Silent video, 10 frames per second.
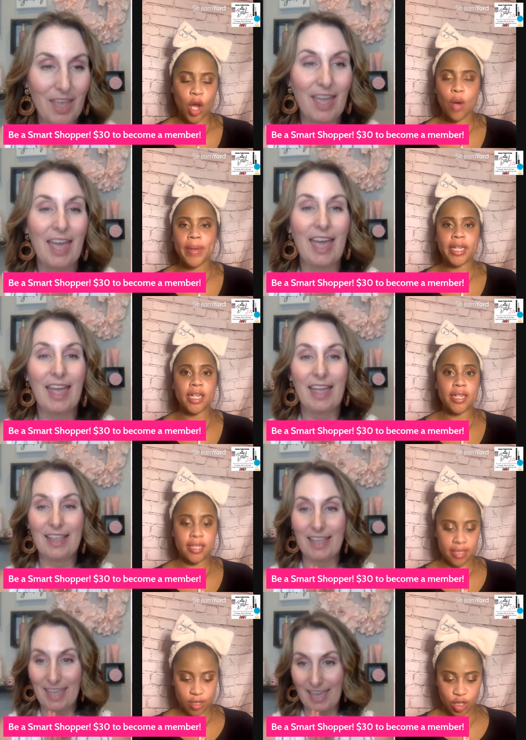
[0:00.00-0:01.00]
Speaker 1: Oh my
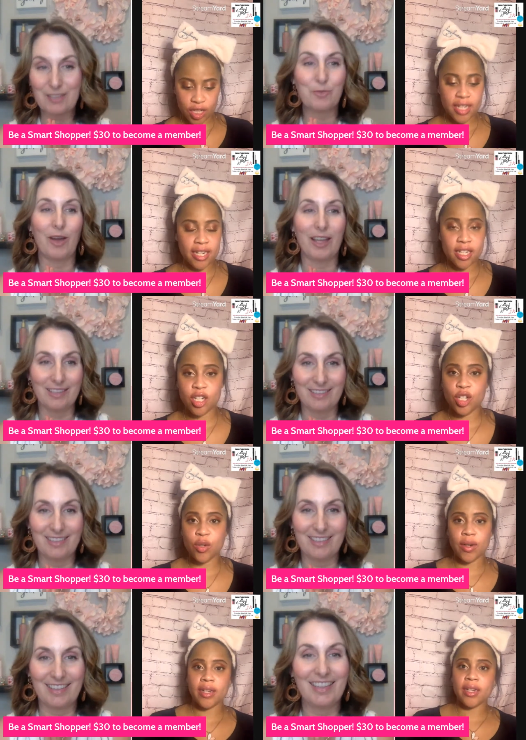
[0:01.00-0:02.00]
goodness. So That's she needed what? to
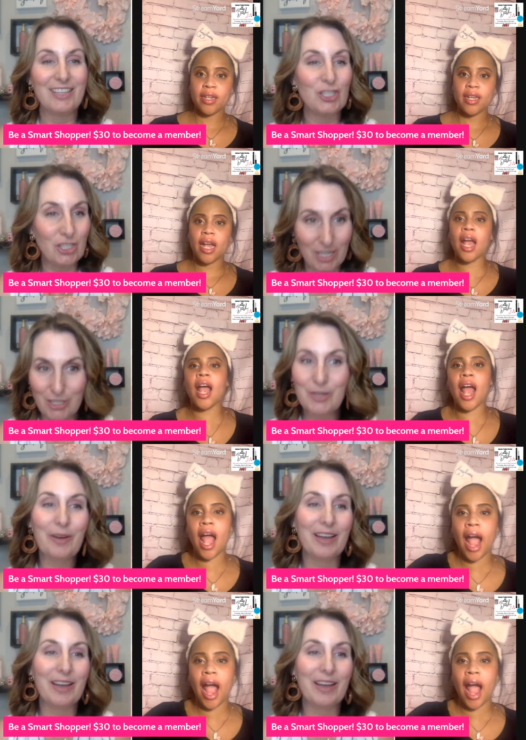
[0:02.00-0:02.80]
join. She